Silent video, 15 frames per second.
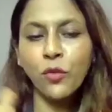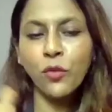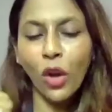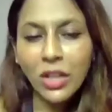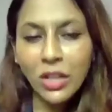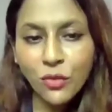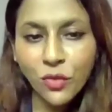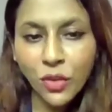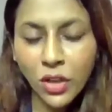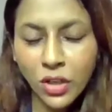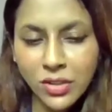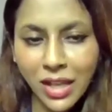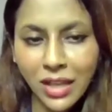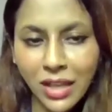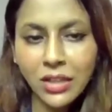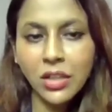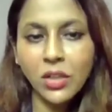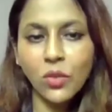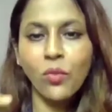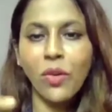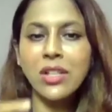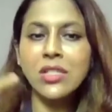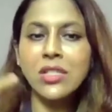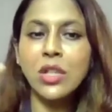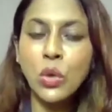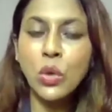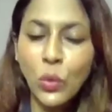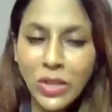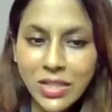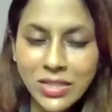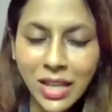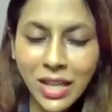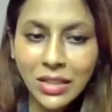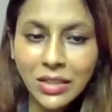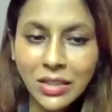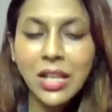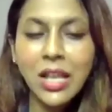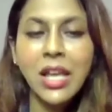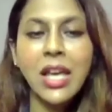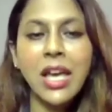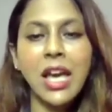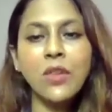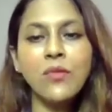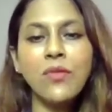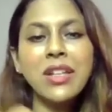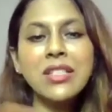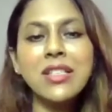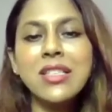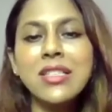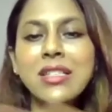falling cycle, one is the growing cycle, and one is the